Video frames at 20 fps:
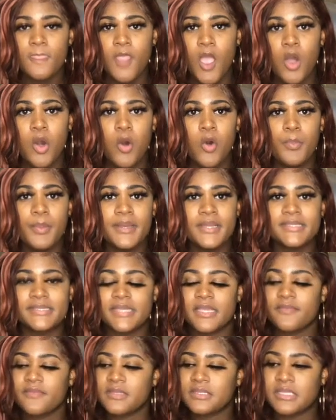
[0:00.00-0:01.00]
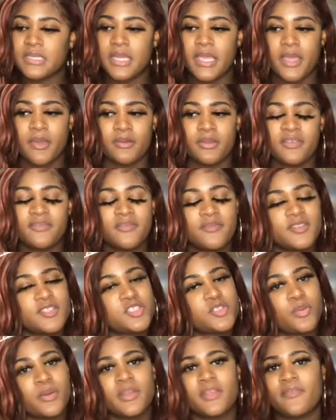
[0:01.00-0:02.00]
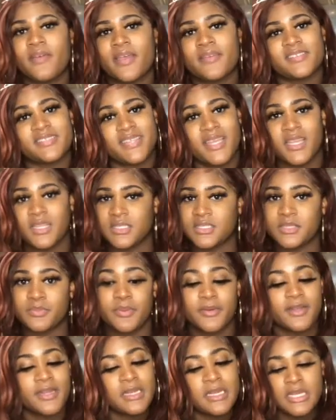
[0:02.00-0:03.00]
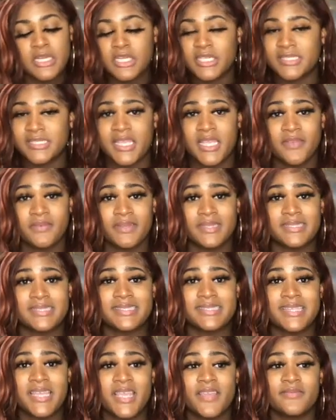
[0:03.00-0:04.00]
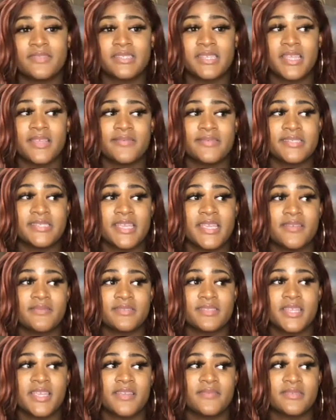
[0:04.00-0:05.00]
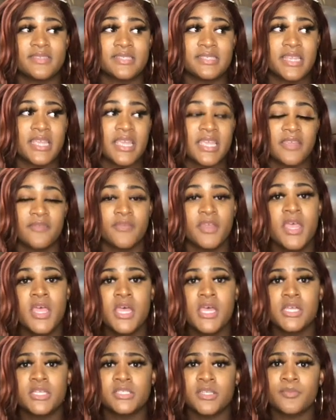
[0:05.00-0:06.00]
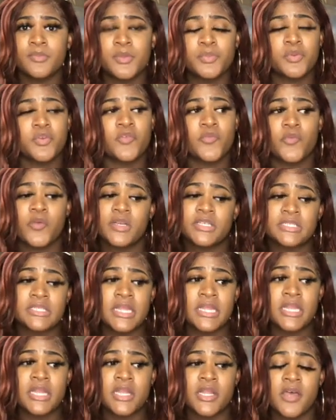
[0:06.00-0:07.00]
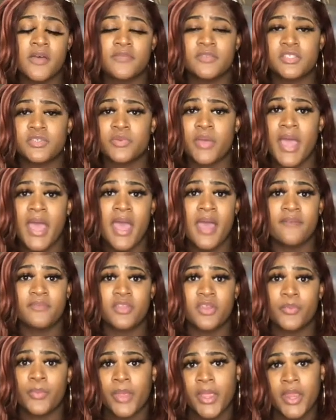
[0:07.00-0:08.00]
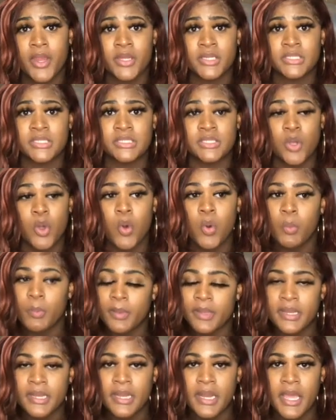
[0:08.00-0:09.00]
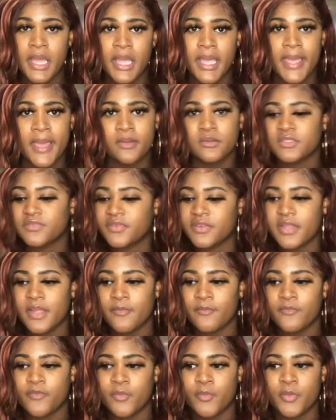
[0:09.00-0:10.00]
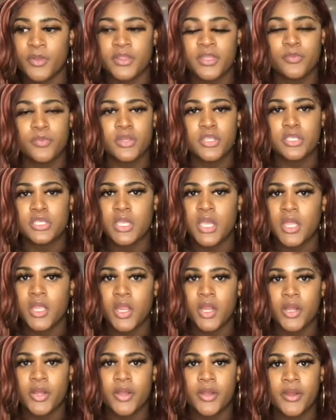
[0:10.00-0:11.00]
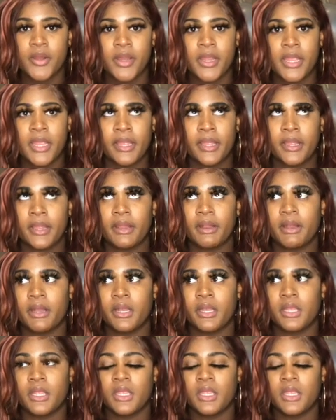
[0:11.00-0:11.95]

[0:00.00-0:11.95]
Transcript: Open a savings account, even if it's 25 cents. Put it in your savings. Save. Some people are fortunate enough to have their parents open accounts for them from when they were younger, and